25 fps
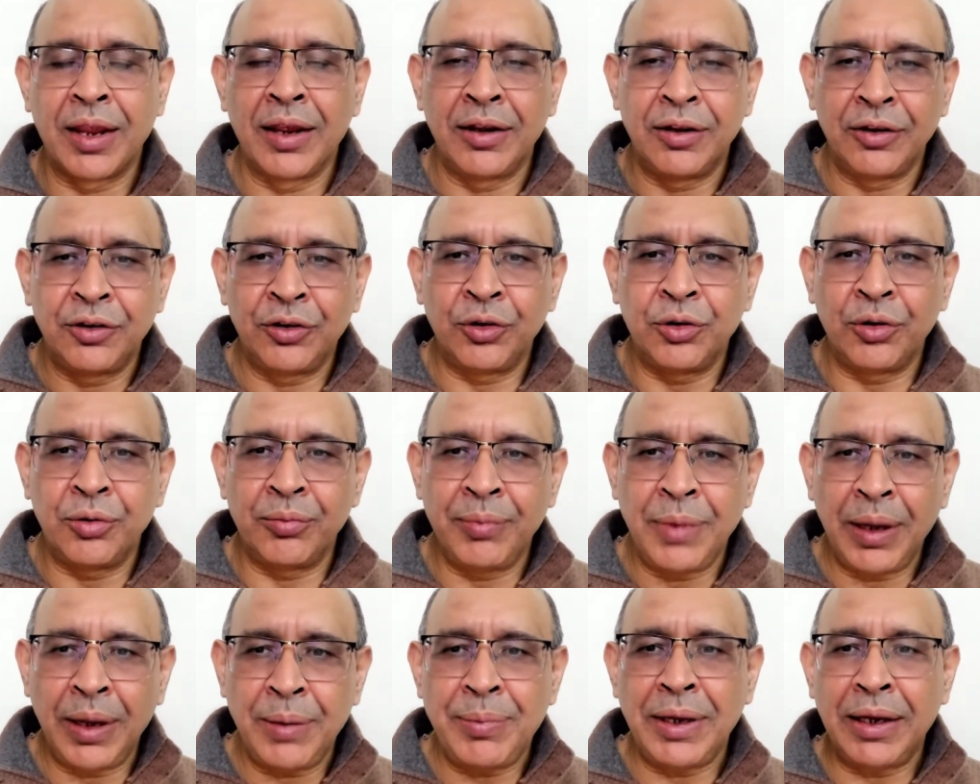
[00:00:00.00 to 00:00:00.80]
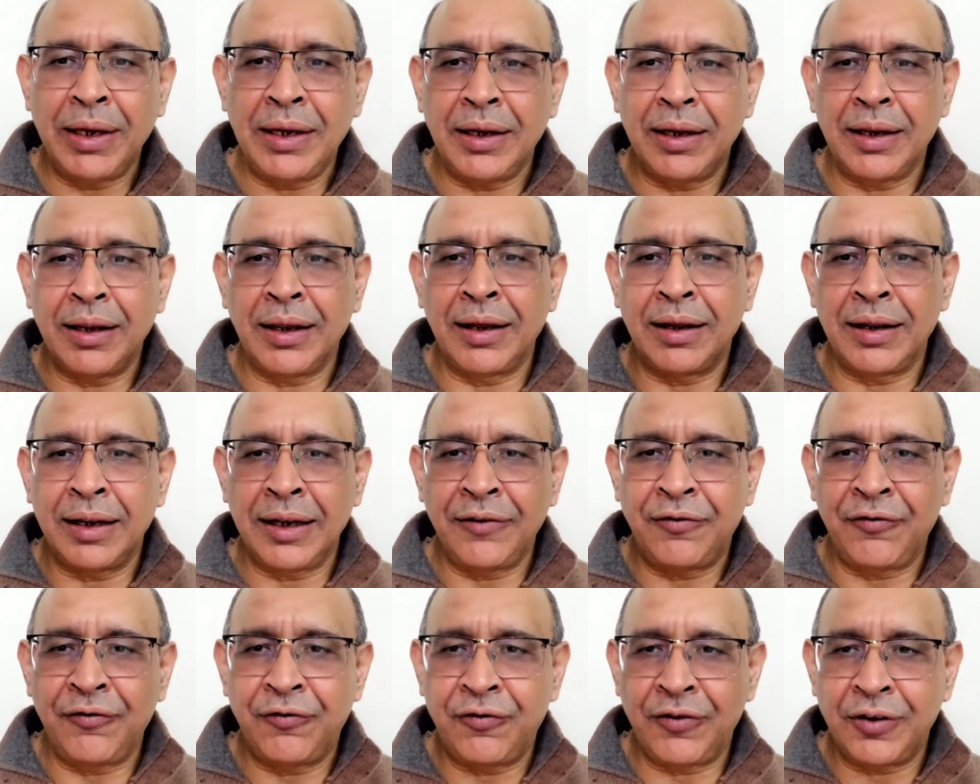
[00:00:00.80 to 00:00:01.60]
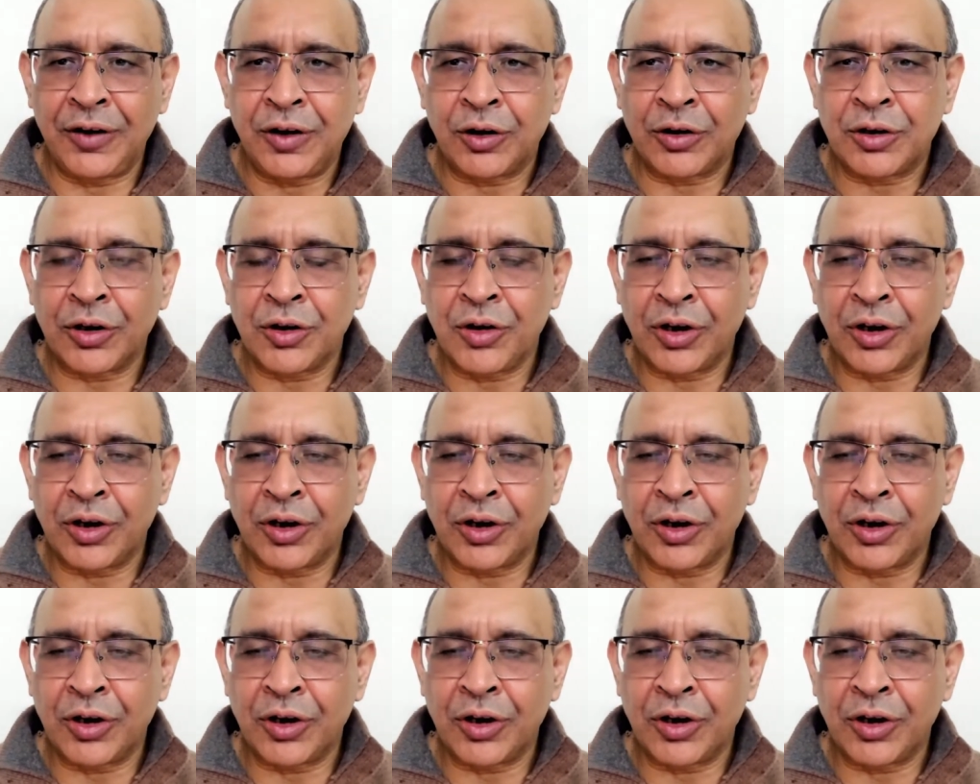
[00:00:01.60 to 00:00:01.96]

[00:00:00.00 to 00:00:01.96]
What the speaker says: So maybe if Dr.